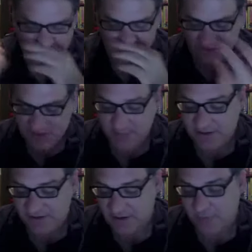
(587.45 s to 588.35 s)
And the theme
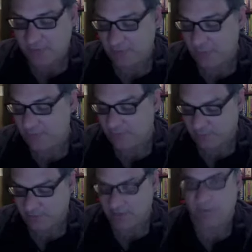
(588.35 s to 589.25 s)
does come through for a
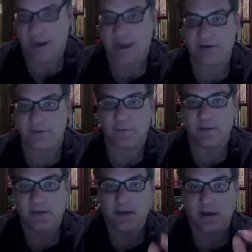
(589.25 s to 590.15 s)
pretty random
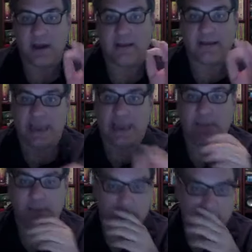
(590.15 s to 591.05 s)
game.